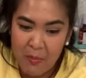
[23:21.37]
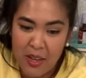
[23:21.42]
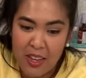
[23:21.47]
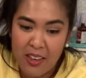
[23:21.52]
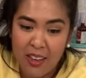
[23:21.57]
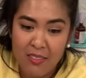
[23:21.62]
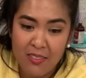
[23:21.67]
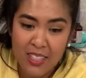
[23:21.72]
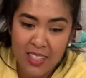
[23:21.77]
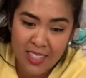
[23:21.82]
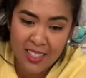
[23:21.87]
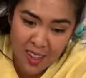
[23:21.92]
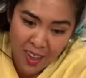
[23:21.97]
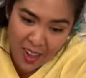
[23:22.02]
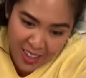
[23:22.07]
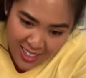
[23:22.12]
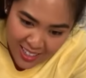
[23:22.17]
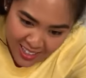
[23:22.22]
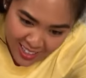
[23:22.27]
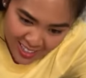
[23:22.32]
my oven's
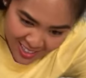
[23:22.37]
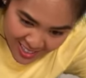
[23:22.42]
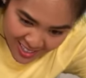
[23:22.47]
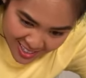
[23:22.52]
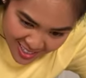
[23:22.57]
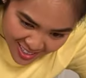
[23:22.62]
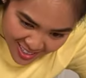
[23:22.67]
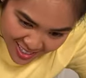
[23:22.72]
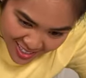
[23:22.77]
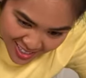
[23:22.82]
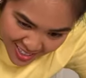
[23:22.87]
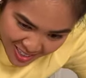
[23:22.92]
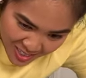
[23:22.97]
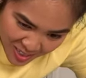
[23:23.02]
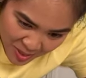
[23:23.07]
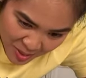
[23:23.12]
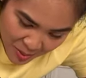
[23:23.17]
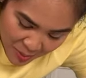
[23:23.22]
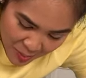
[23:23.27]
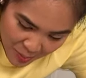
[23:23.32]
on.
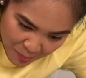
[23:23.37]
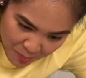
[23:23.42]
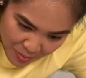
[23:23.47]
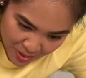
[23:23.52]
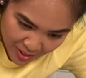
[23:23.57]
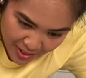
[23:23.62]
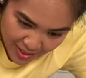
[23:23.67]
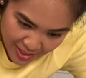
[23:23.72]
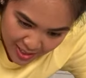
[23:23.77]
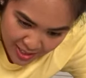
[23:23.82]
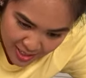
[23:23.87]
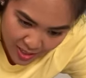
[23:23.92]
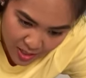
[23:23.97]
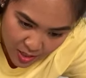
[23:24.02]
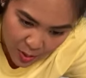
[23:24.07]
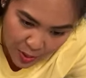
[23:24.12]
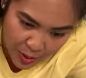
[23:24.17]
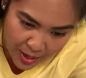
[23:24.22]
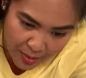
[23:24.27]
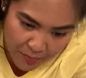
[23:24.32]
But
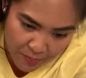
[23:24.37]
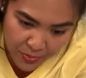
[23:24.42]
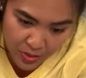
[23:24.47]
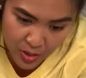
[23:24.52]
okay,